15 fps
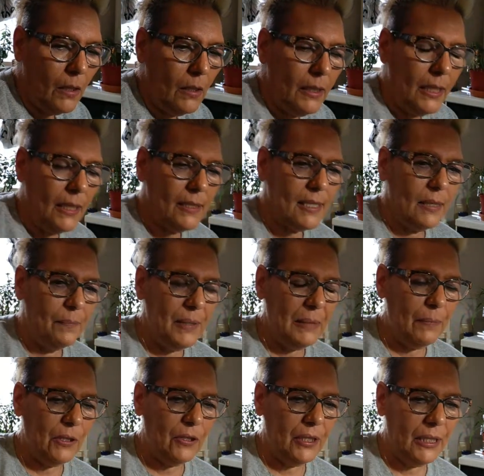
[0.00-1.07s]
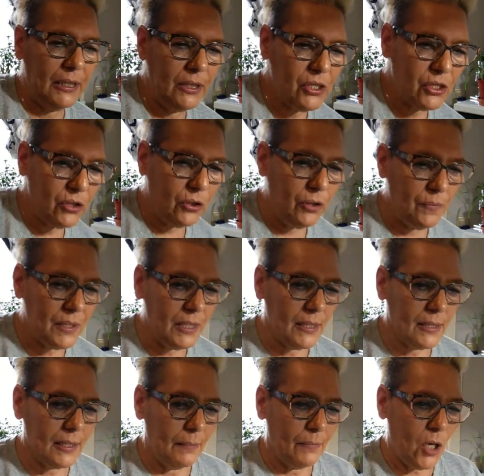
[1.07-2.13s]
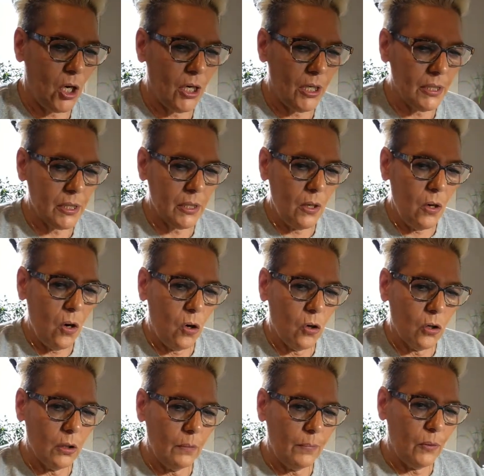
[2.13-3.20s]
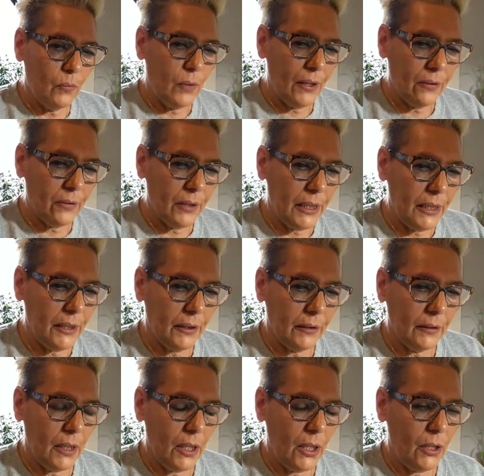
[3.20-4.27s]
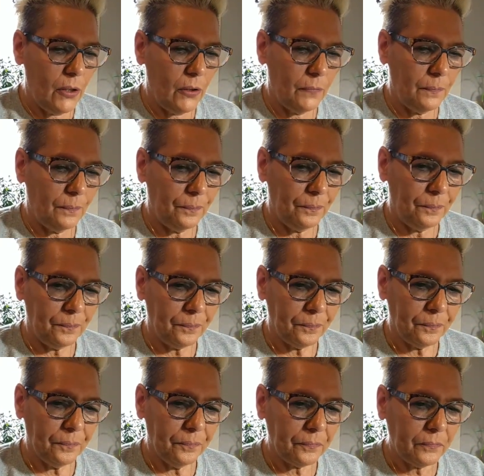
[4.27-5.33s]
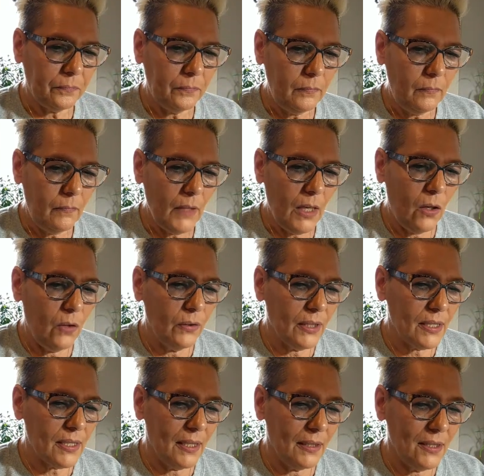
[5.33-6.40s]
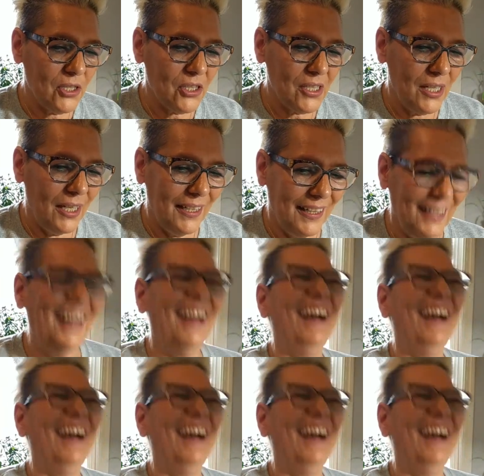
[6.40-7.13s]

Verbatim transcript: Yeah, some people are getting storms and some aren't. Horrible weather here. Oh. Oh, the sun is shining.